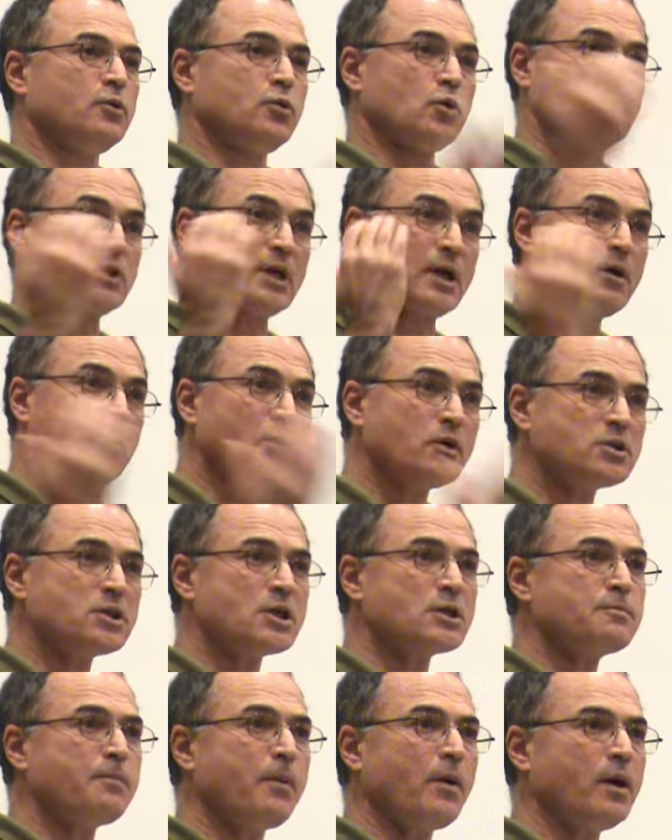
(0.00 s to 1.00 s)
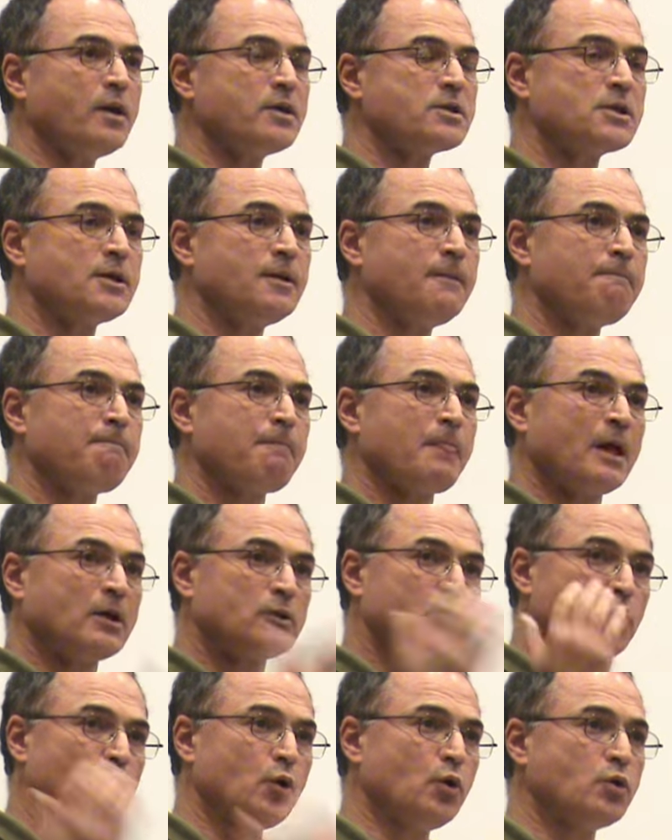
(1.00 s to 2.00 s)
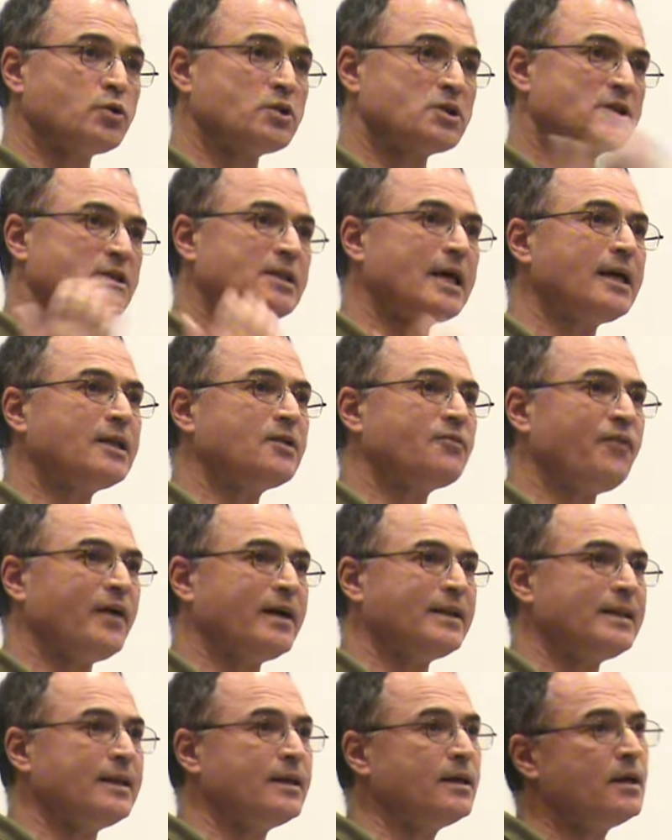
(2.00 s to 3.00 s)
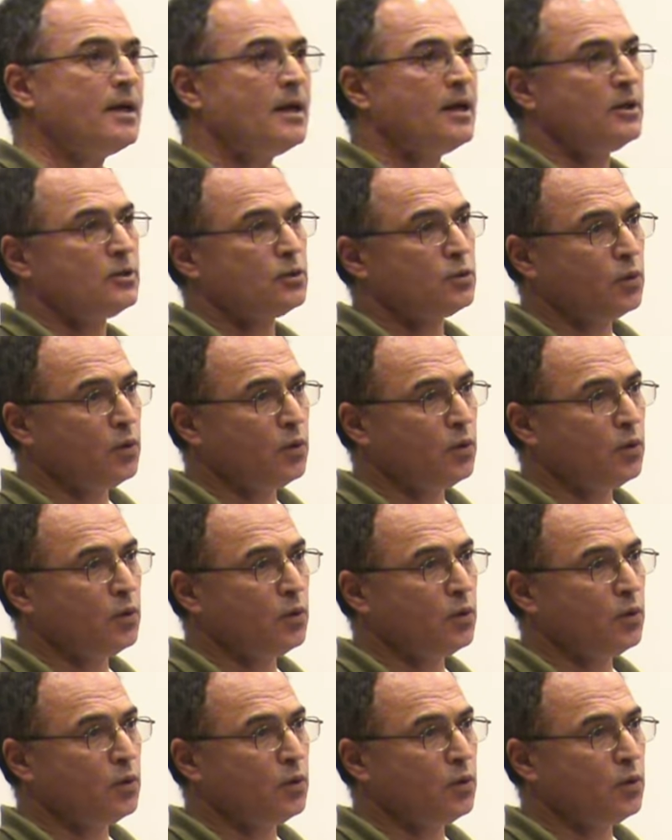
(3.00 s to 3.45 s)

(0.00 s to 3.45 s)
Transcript: It was a conscious policy to use state funding